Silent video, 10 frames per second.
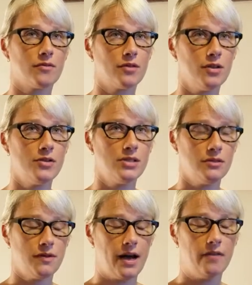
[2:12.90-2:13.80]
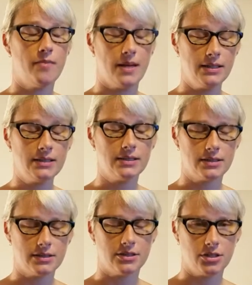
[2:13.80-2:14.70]
close to 5
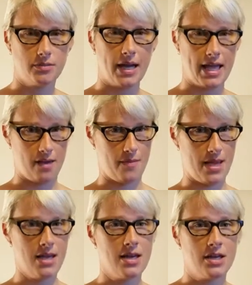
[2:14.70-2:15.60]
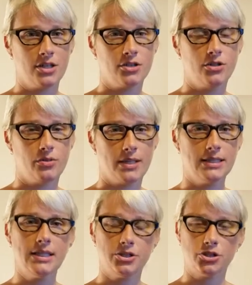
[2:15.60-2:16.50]
months to Miami, to a
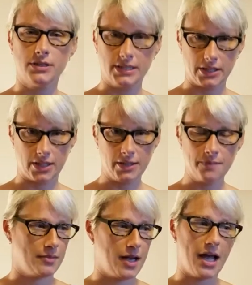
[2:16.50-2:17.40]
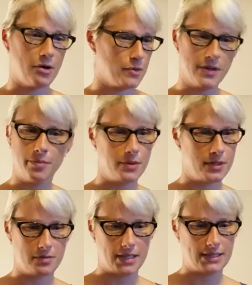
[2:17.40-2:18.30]
residential center, kind of
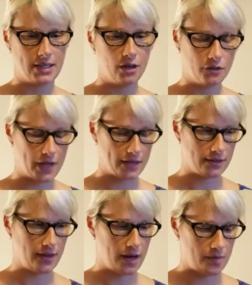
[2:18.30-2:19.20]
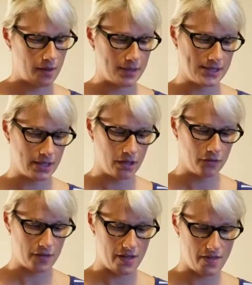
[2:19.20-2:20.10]
rebooted myself, found a lot about
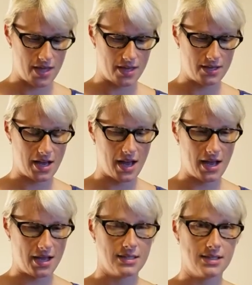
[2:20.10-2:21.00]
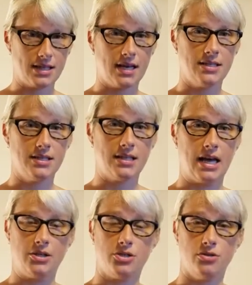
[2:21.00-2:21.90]
myself, and then I decided to
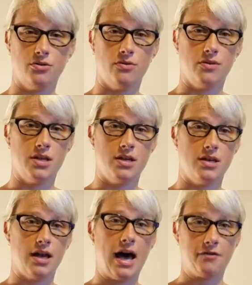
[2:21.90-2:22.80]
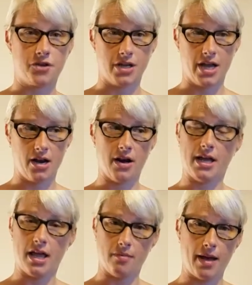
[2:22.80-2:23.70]
not do the aftercare. I
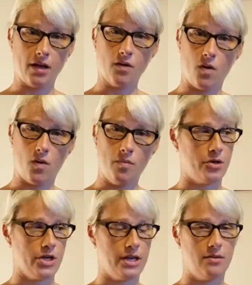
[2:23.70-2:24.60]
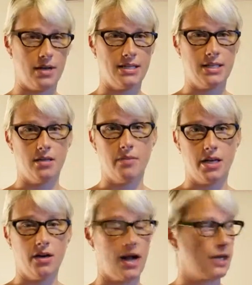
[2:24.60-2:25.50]
came back home, created my team
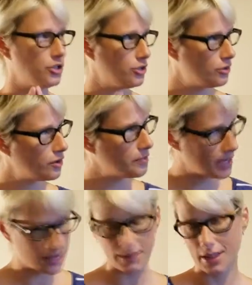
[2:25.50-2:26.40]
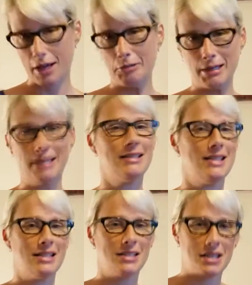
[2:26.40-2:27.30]
here. I knew immediately I wanted
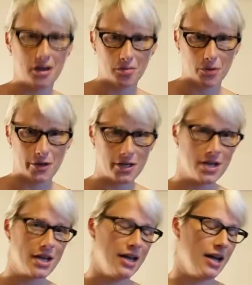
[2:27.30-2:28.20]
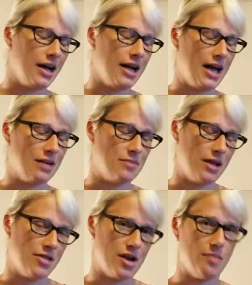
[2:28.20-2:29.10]
TT on board. I had my
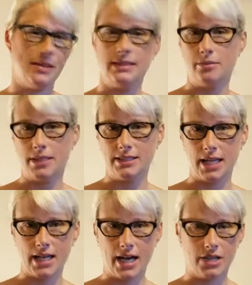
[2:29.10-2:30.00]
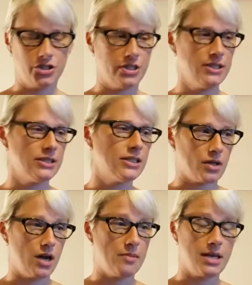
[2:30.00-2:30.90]
therapist and my psychiatrist.
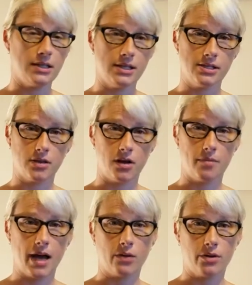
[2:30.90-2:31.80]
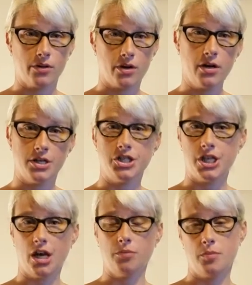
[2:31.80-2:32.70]
I immediately started back with her, and she
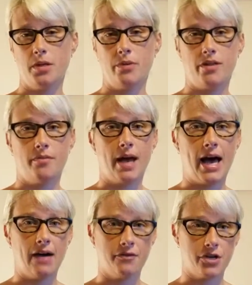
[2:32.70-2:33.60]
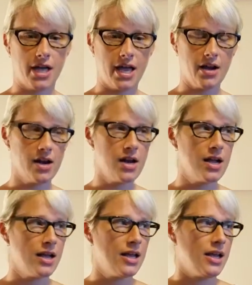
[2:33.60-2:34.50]
helped me with my aftercare,
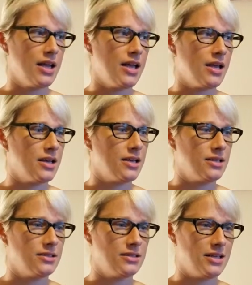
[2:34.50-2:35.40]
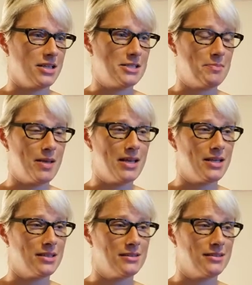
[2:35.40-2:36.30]
and it's
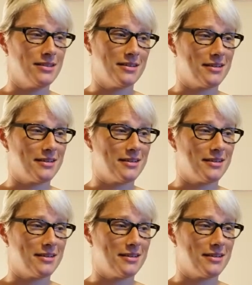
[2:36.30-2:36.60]
been